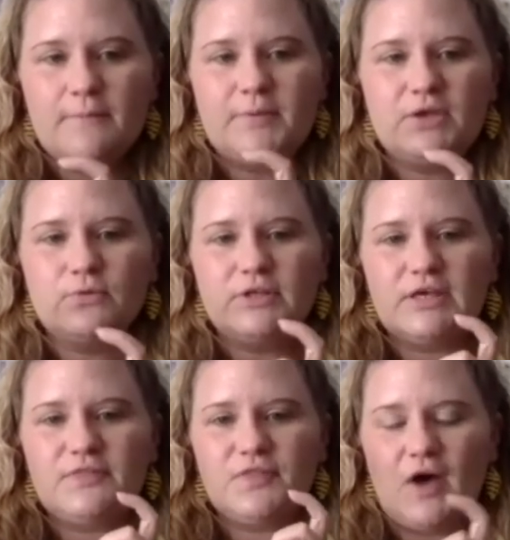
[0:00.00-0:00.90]
being
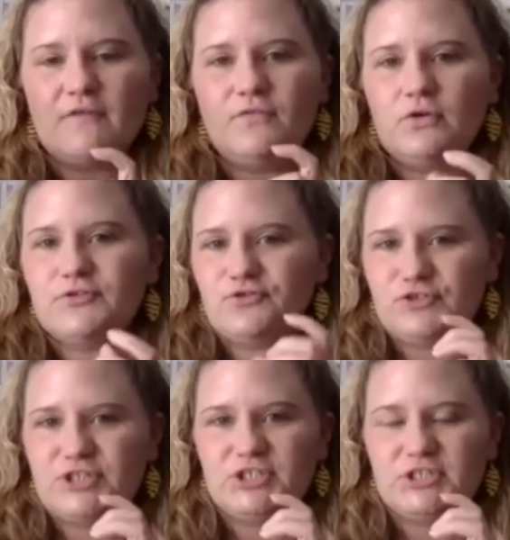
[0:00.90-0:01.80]
really thoughtful and
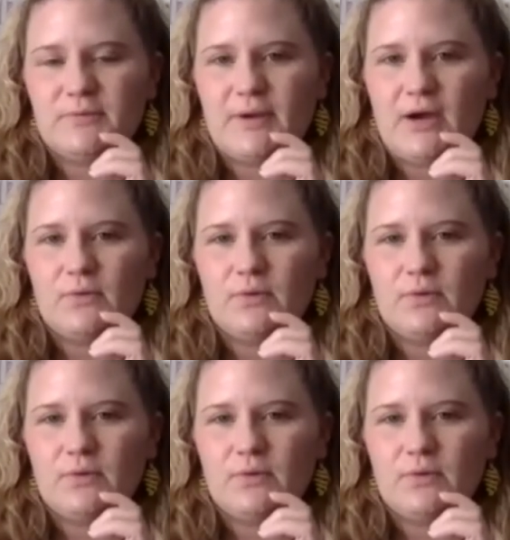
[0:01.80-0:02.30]
strategic about,